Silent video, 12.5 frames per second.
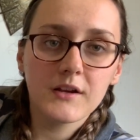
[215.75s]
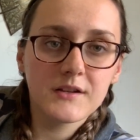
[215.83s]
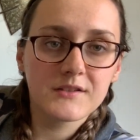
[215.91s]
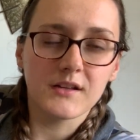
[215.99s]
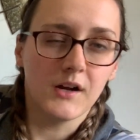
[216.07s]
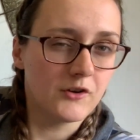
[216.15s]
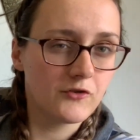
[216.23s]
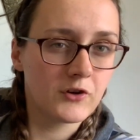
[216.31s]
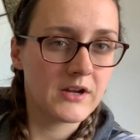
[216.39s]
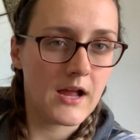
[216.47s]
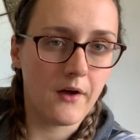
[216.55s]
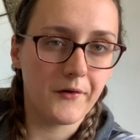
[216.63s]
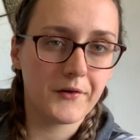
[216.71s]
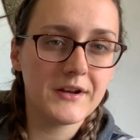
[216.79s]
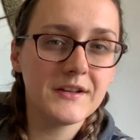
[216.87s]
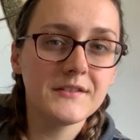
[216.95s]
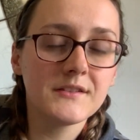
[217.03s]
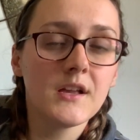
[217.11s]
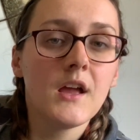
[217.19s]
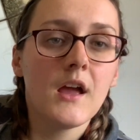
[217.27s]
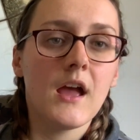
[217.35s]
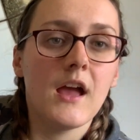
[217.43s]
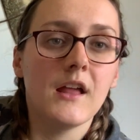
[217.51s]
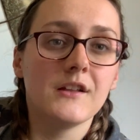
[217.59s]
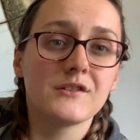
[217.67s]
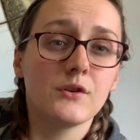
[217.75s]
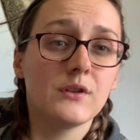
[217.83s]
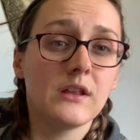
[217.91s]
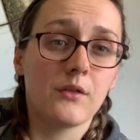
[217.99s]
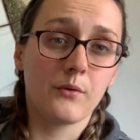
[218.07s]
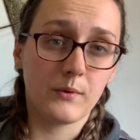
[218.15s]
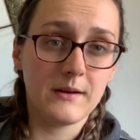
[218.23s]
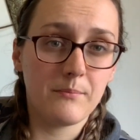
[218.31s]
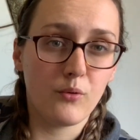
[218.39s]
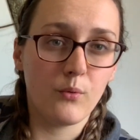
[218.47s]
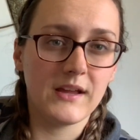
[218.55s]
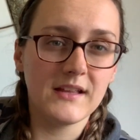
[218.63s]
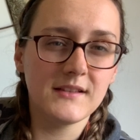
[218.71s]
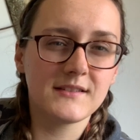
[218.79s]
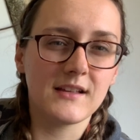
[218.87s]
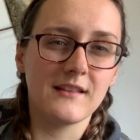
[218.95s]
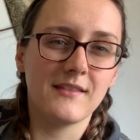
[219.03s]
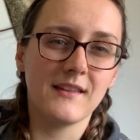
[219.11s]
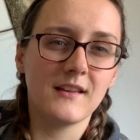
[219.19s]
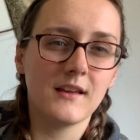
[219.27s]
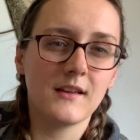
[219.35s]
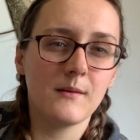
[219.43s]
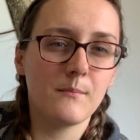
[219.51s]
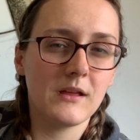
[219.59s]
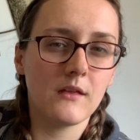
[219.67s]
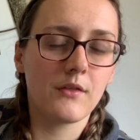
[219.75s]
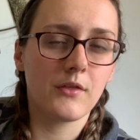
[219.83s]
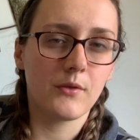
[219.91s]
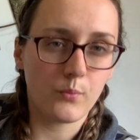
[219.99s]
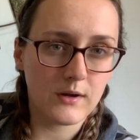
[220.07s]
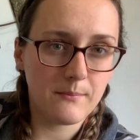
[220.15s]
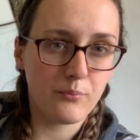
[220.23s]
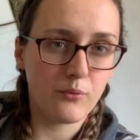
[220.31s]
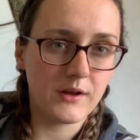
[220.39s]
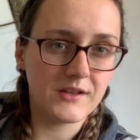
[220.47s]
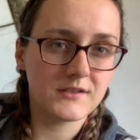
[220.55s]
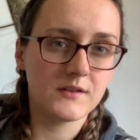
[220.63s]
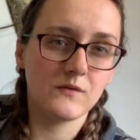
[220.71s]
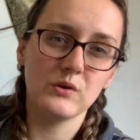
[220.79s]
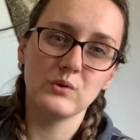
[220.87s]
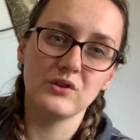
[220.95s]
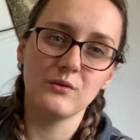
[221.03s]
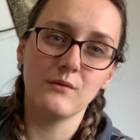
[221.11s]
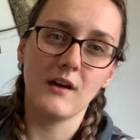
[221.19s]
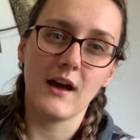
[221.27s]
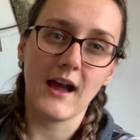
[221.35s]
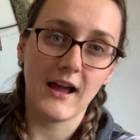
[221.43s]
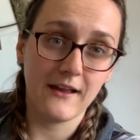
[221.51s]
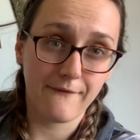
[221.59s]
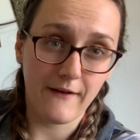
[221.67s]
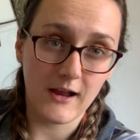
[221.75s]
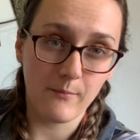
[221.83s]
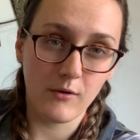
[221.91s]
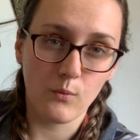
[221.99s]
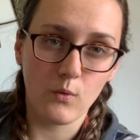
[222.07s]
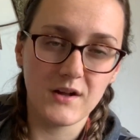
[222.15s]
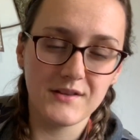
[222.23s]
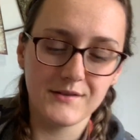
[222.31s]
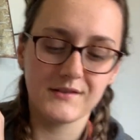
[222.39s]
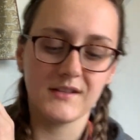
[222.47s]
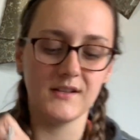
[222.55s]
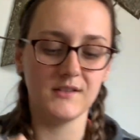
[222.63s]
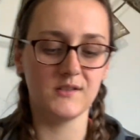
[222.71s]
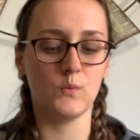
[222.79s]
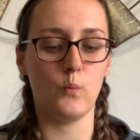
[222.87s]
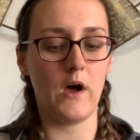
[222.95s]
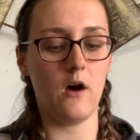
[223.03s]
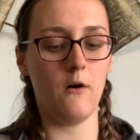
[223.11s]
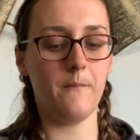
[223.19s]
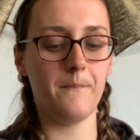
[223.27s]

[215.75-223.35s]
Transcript: It's 100 calories and it's only 3 points. I think it can be 3 points if you do the high fiber ones as well.